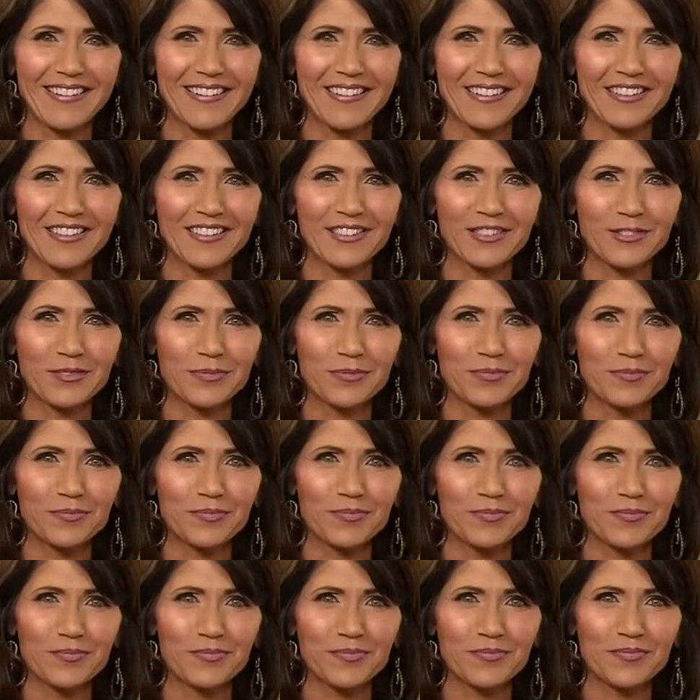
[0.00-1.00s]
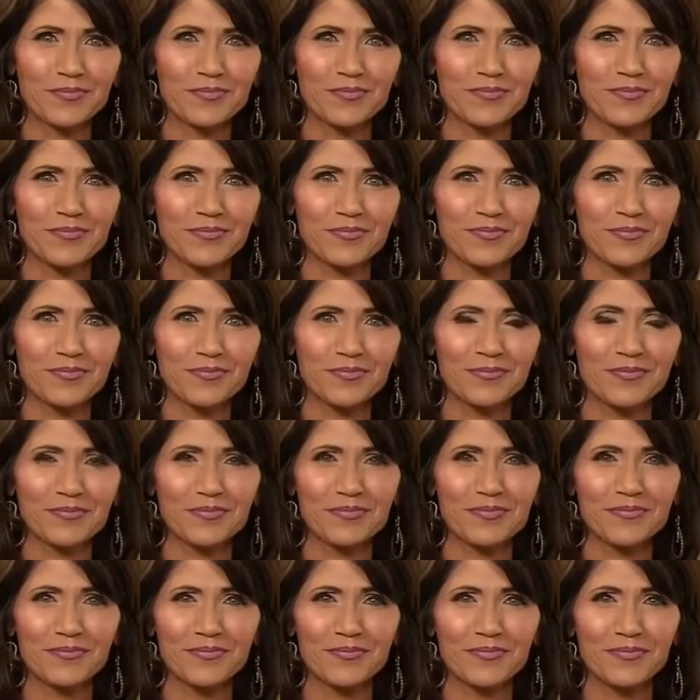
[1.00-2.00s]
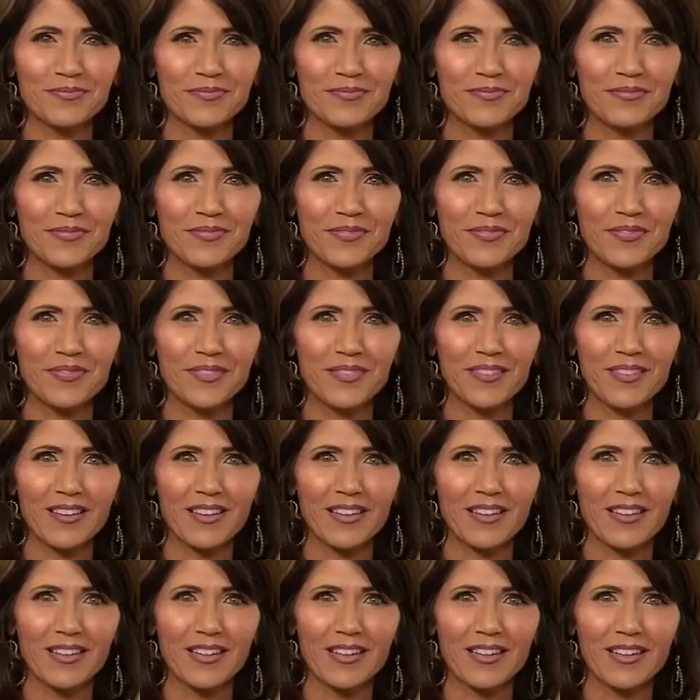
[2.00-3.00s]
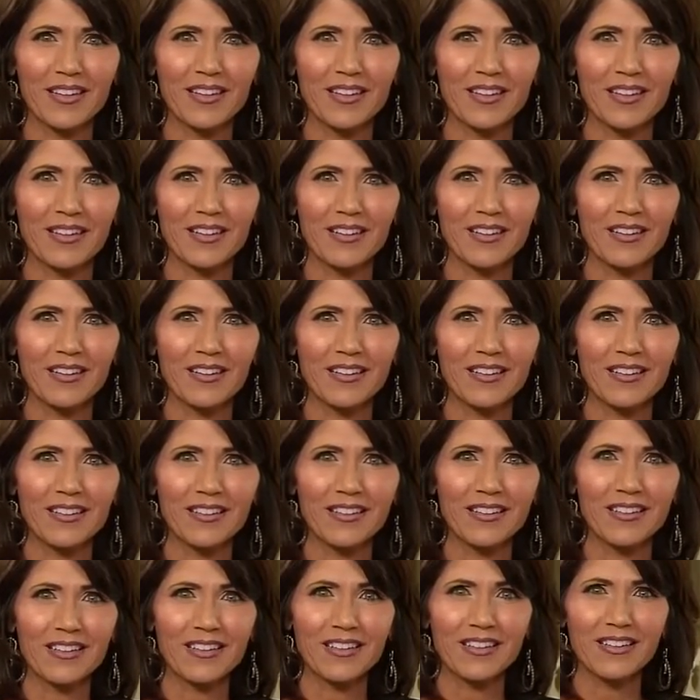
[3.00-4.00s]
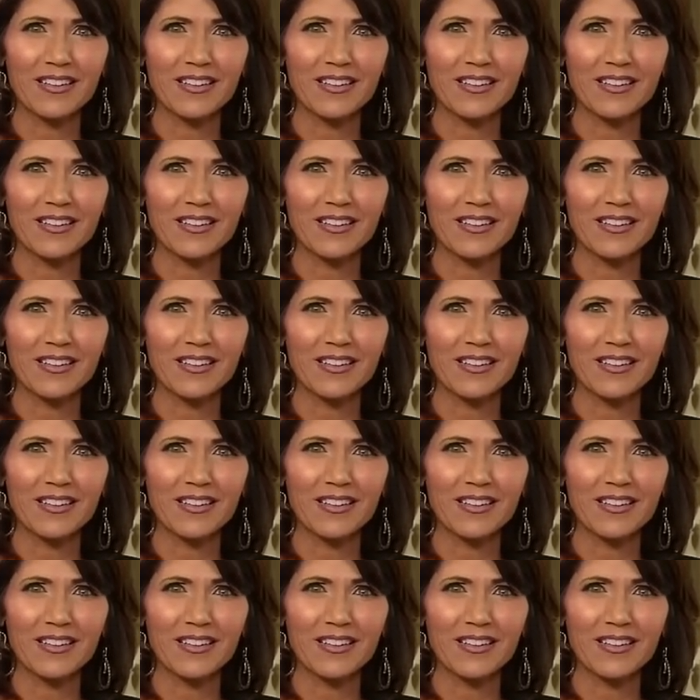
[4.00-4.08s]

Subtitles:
(silent)